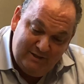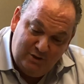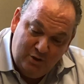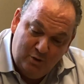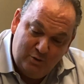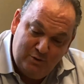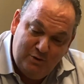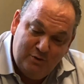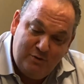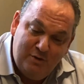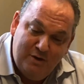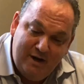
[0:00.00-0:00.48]

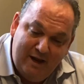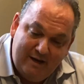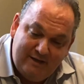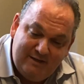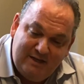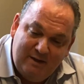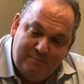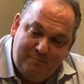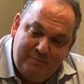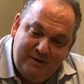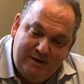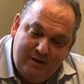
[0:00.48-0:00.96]
those are the
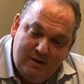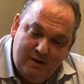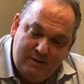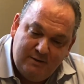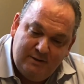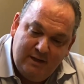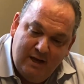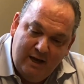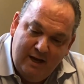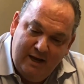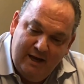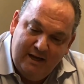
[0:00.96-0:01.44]
next step,
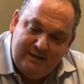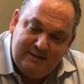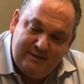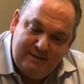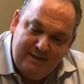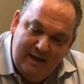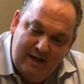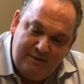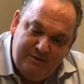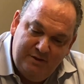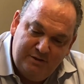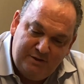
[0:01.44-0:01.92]
because
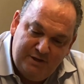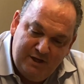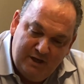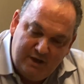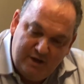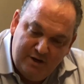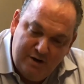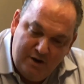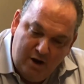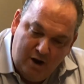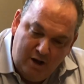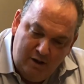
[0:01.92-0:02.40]
it's not the
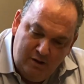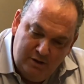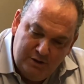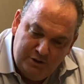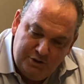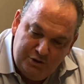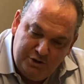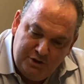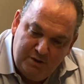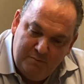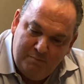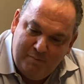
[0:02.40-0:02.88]

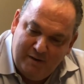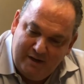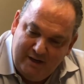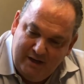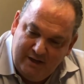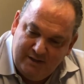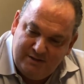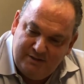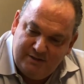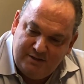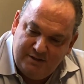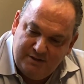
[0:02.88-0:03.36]
technology, but
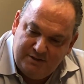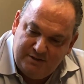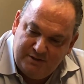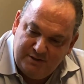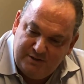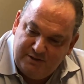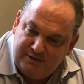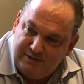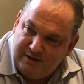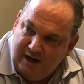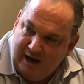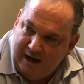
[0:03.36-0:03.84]
it's the
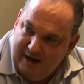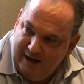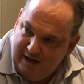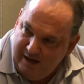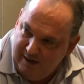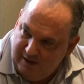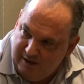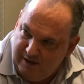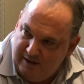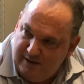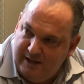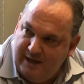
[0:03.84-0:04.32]

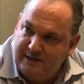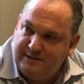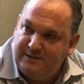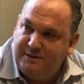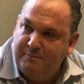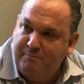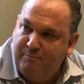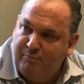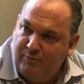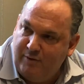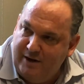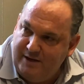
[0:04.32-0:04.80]
society
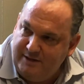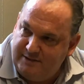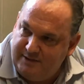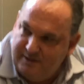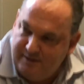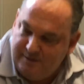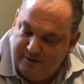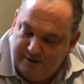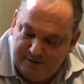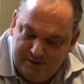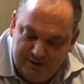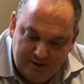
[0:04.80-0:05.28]
that's
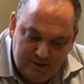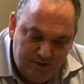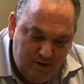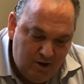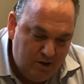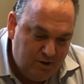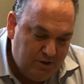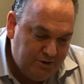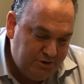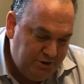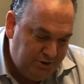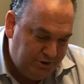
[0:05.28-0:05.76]
embracing the
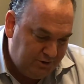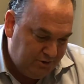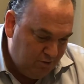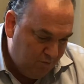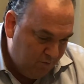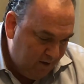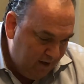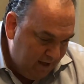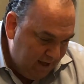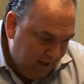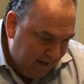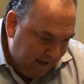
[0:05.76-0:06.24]
technology.
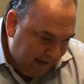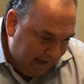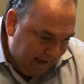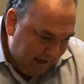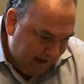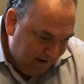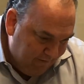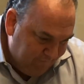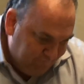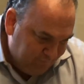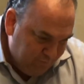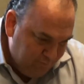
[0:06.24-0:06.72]
So
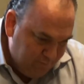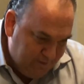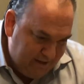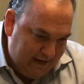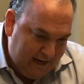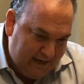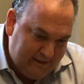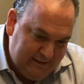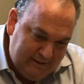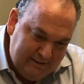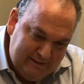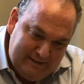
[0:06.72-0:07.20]
after
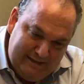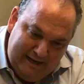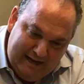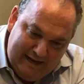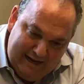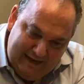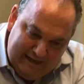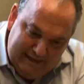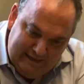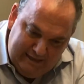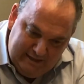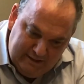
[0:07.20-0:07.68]
that, in the
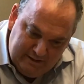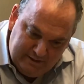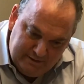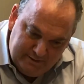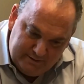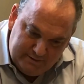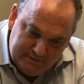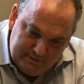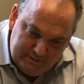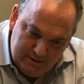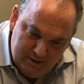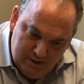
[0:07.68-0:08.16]

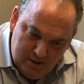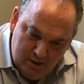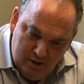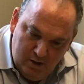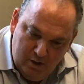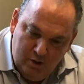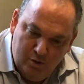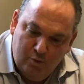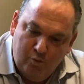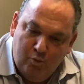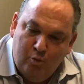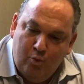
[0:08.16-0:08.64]
80s,
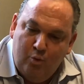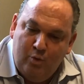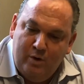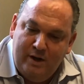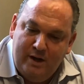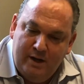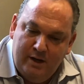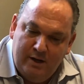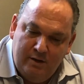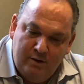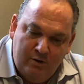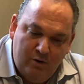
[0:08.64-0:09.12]

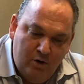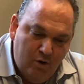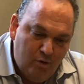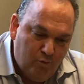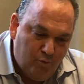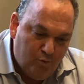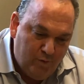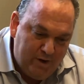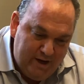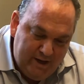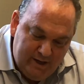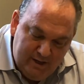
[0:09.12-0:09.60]
when
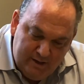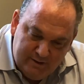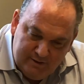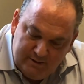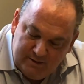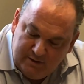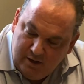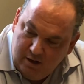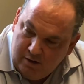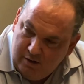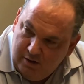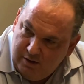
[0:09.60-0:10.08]
Reagan
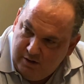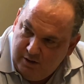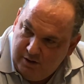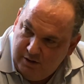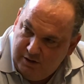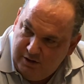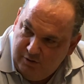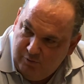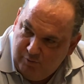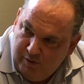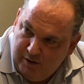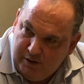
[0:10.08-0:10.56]
started
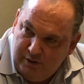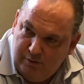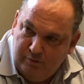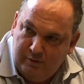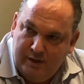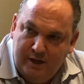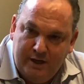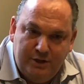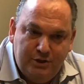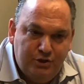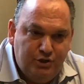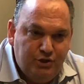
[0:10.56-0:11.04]
in
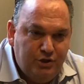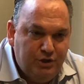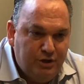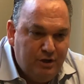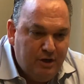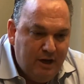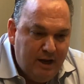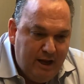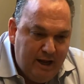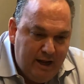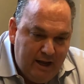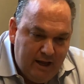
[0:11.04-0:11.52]
deregulation
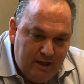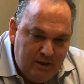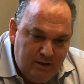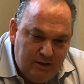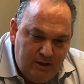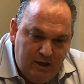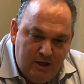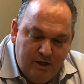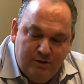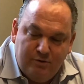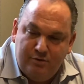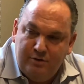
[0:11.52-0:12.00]
and
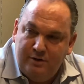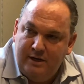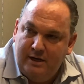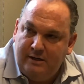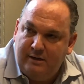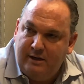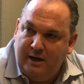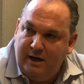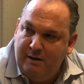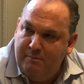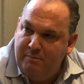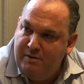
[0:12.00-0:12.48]
the
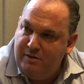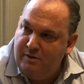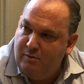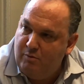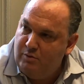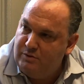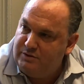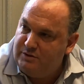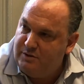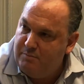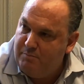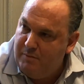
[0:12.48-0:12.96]
internet came and
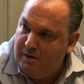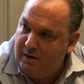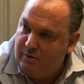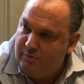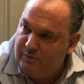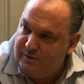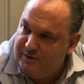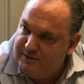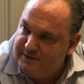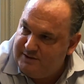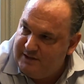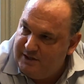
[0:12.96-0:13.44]
there was
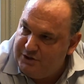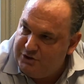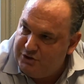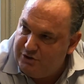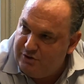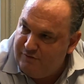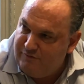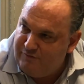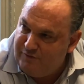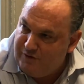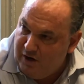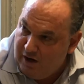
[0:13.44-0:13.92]

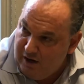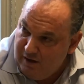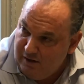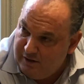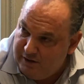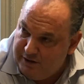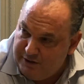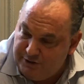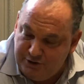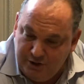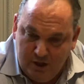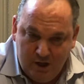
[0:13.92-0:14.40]
democratization of
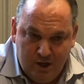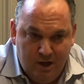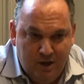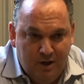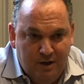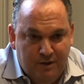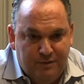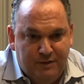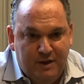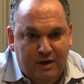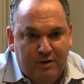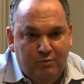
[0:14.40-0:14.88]
knowledge,
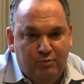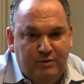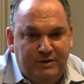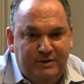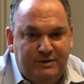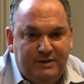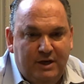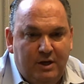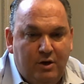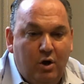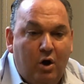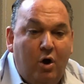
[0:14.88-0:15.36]
then we
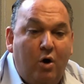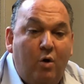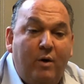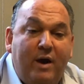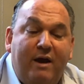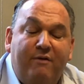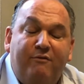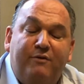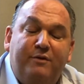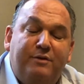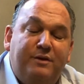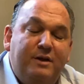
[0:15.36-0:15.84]
said,
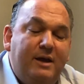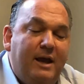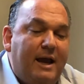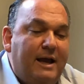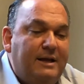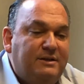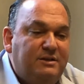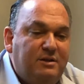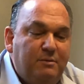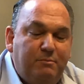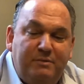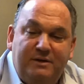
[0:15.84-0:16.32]
everything
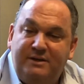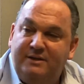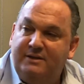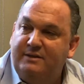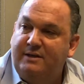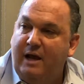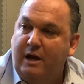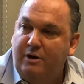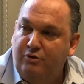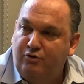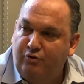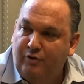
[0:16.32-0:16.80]
has to be
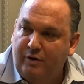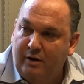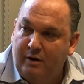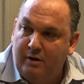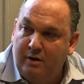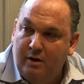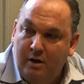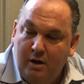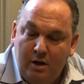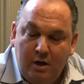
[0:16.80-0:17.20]
centric.